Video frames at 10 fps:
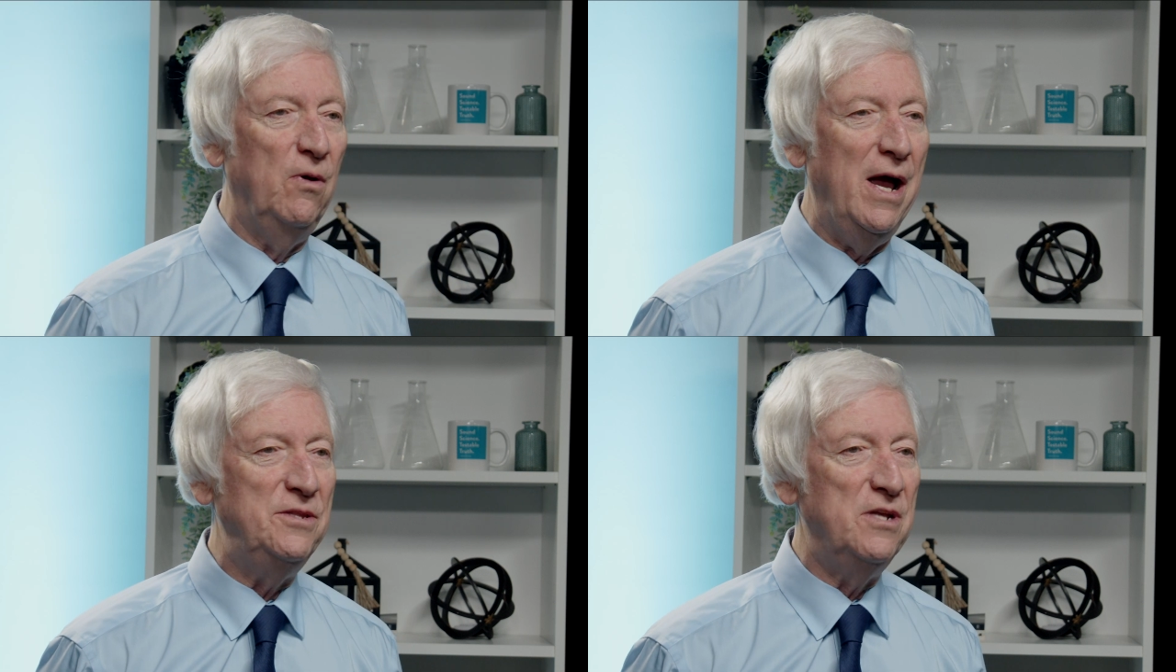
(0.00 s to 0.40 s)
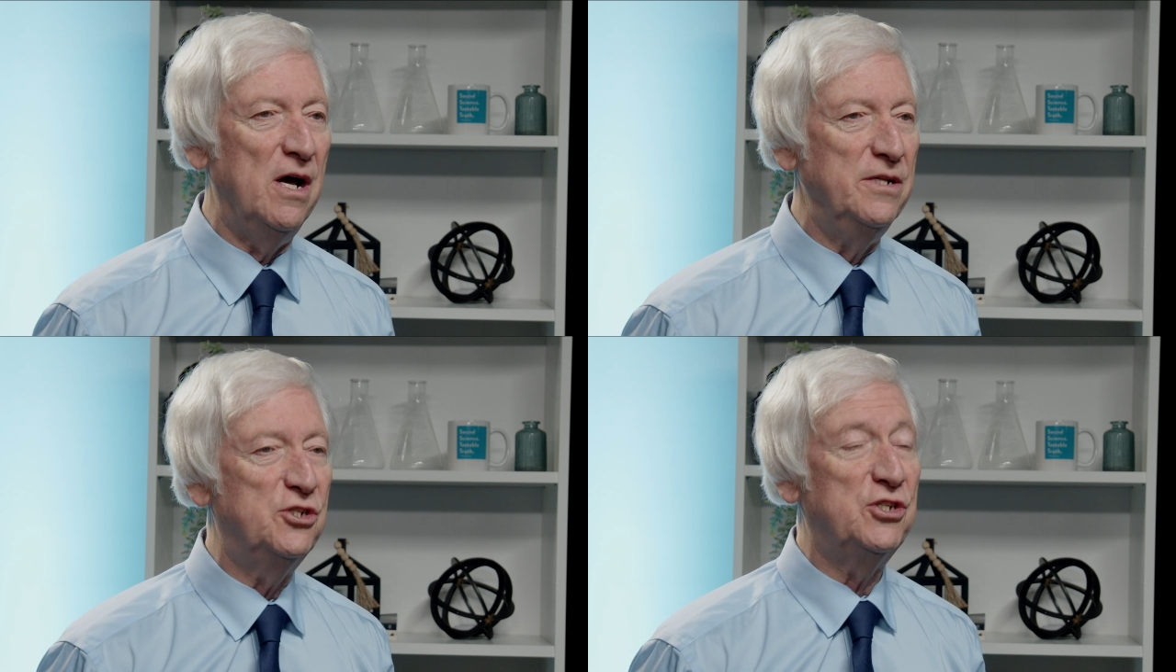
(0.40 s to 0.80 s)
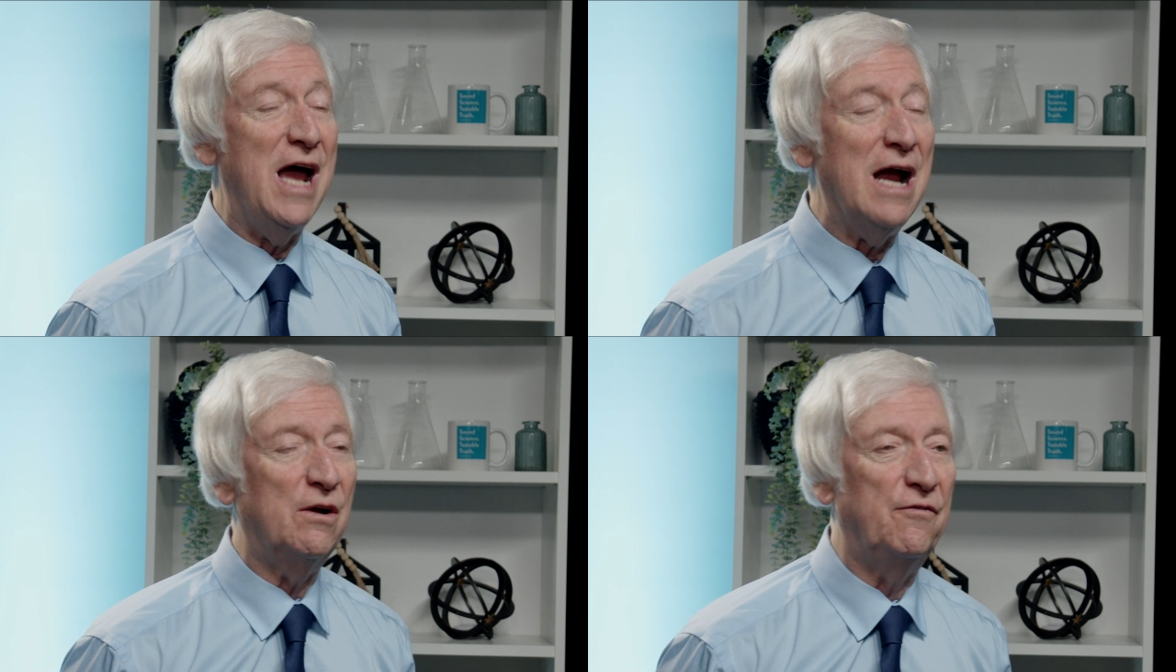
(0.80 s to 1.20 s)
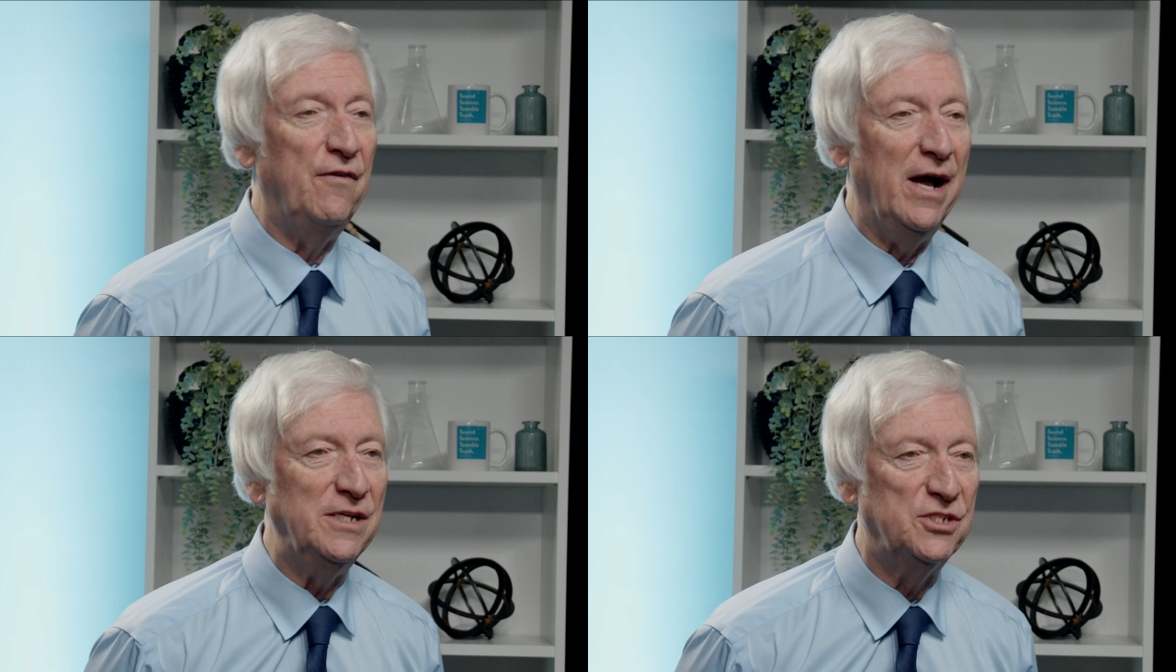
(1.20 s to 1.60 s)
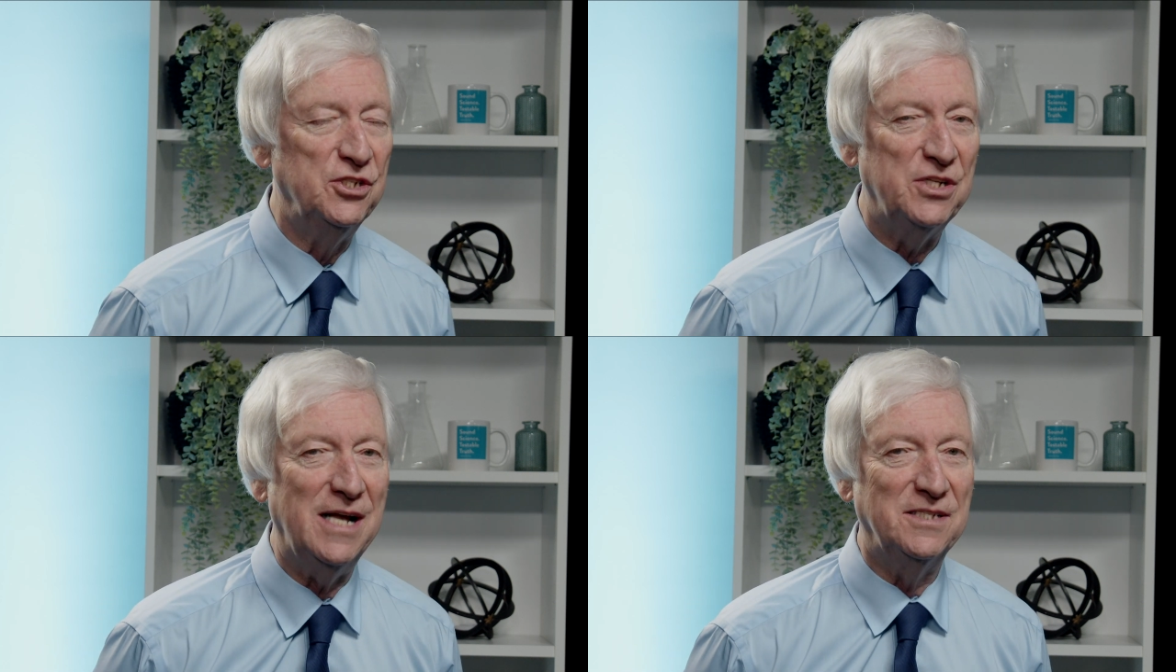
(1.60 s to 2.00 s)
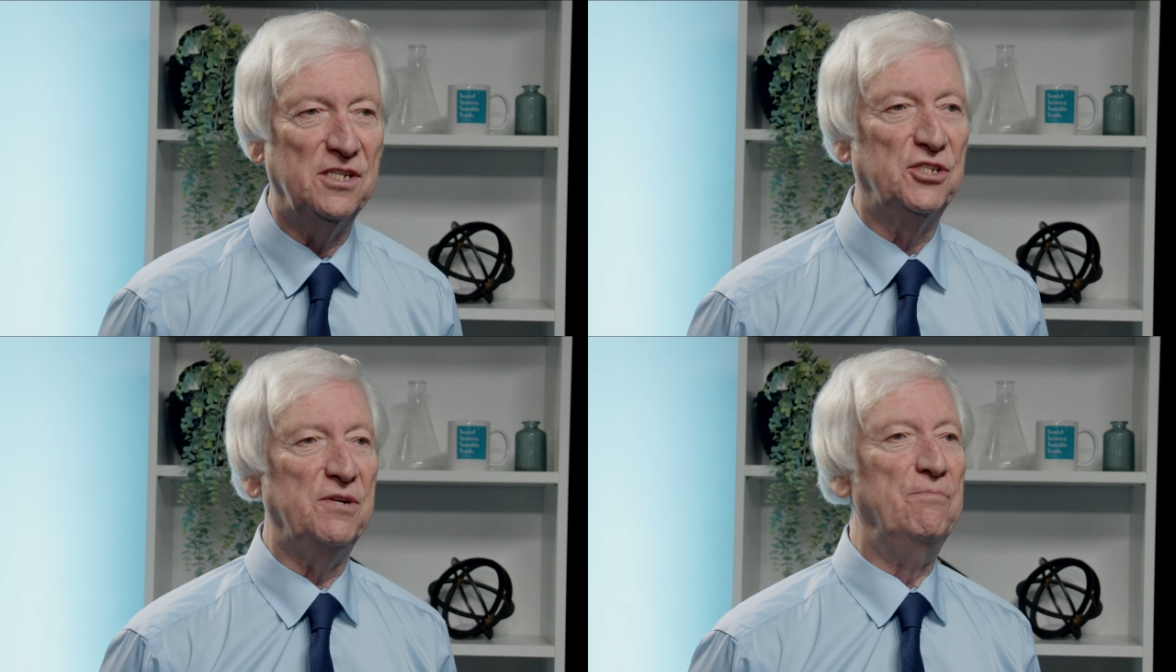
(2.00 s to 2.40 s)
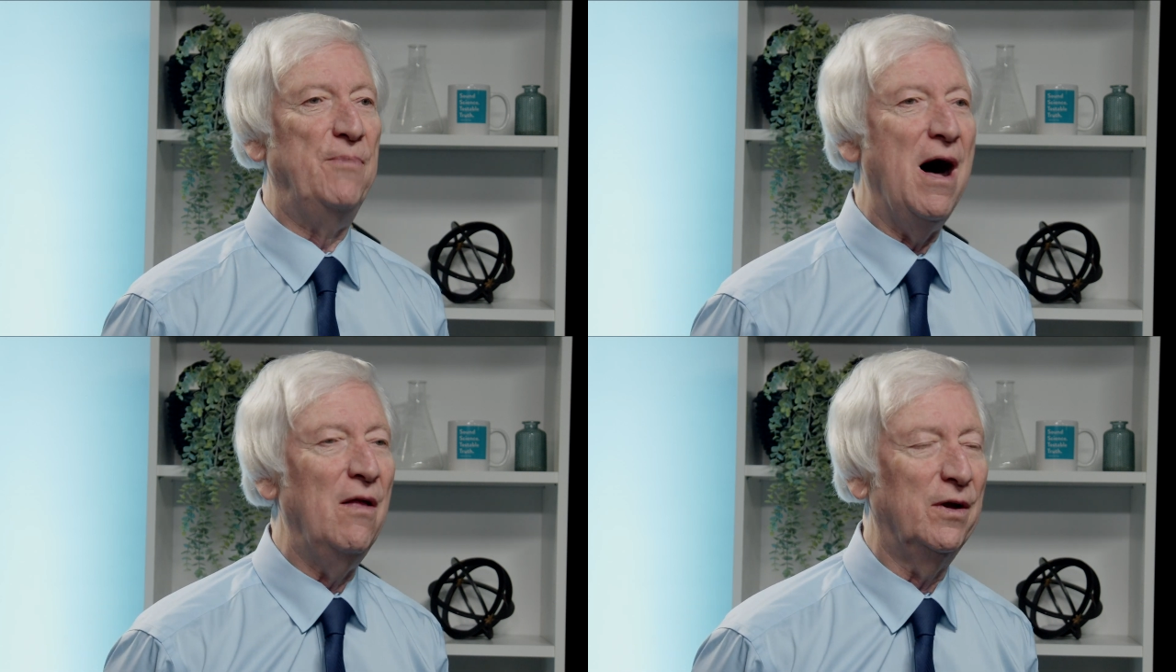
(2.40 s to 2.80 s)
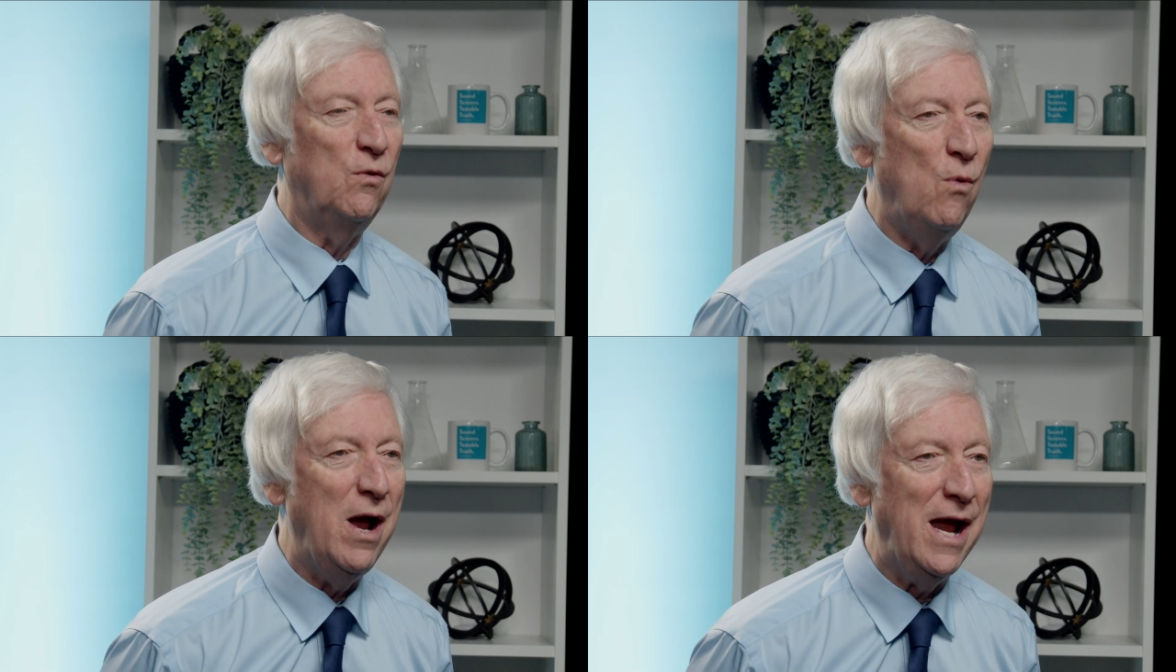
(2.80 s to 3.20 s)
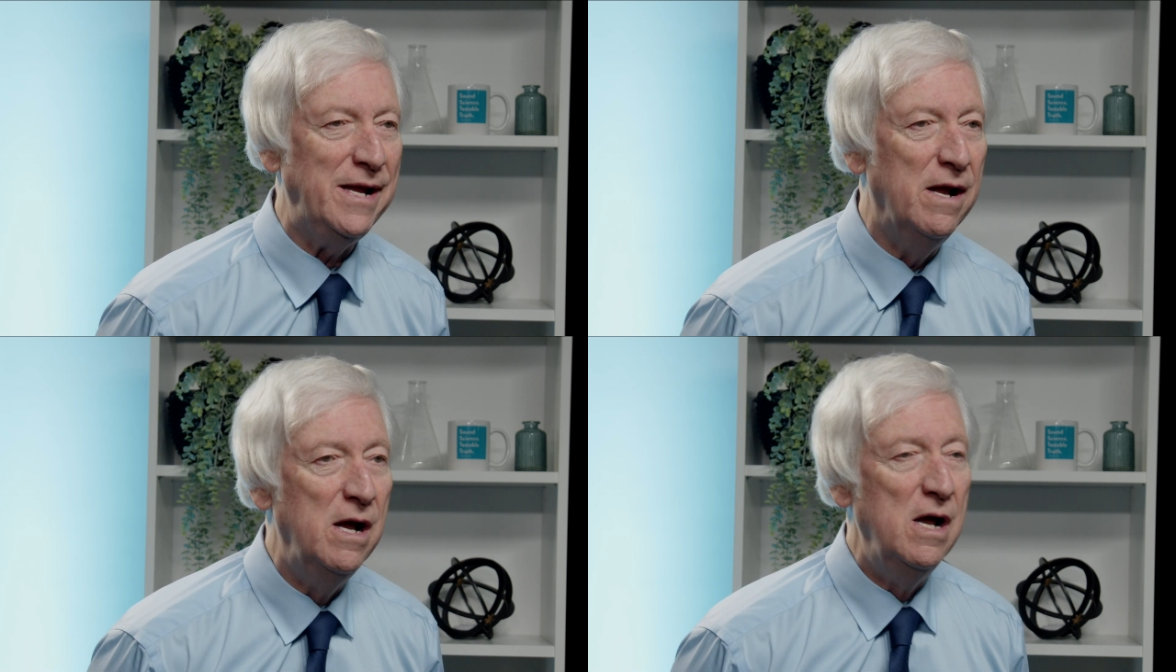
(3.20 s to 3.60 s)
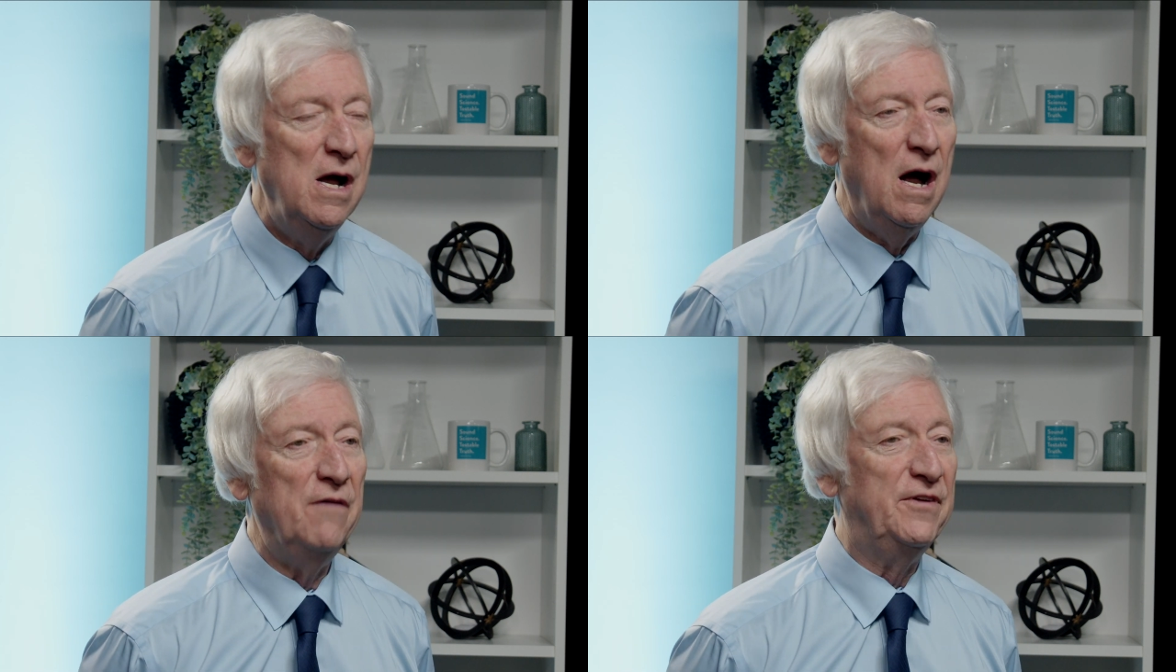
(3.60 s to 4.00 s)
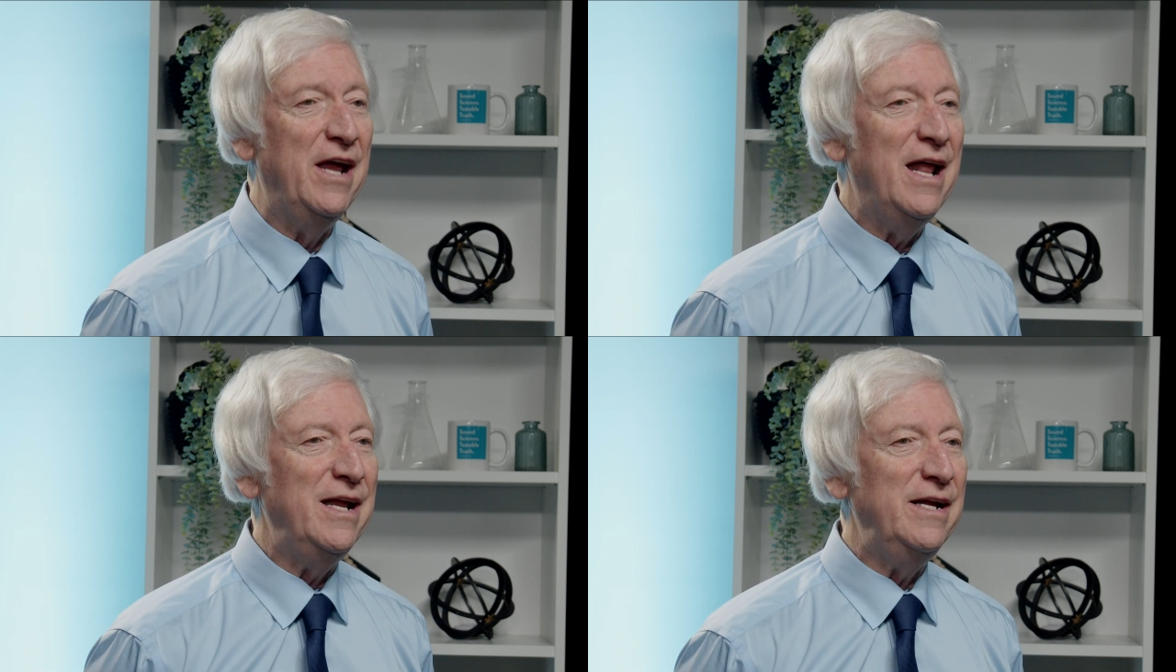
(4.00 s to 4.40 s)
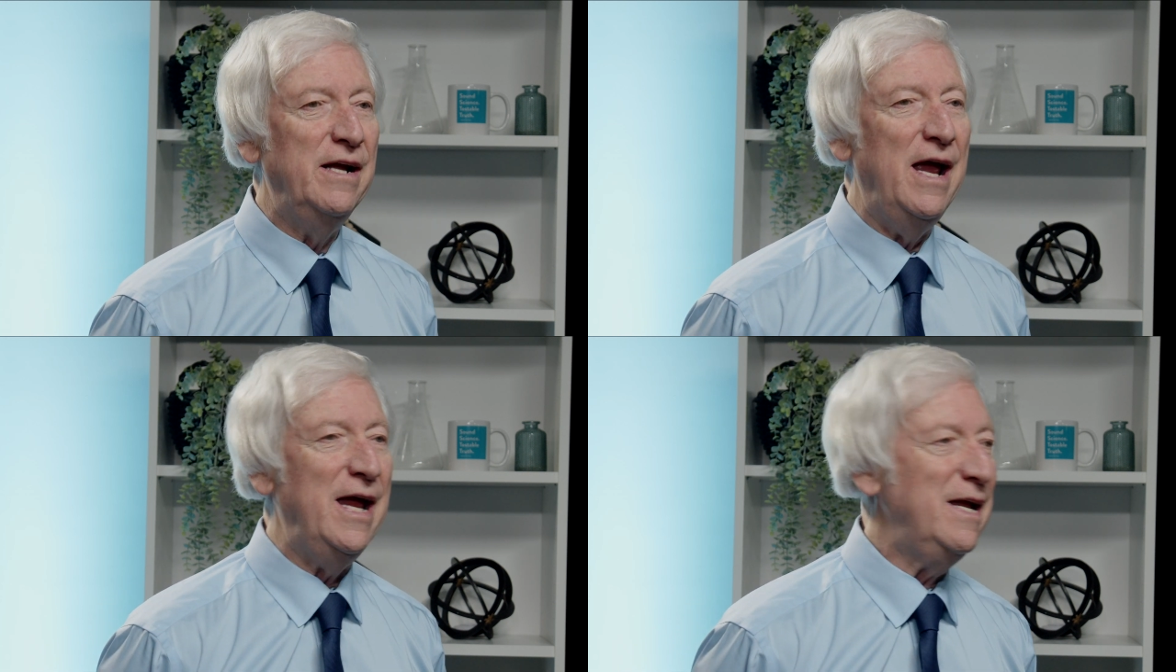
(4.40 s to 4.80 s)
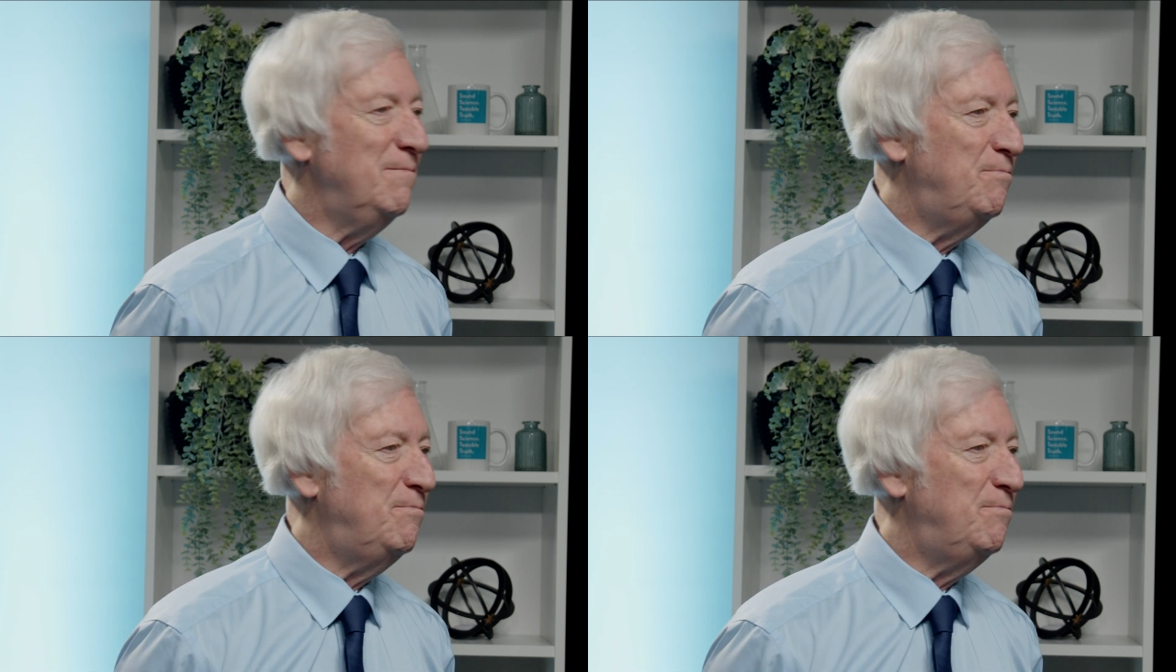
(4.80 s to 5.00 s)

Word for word: had done sacrifices as a symbolic way of getting a